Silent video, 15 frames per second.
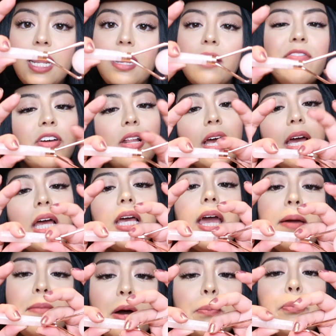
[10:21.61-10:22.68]
and I feel like it
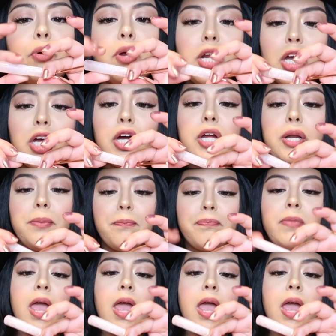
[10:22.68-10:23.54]
came out pretty good.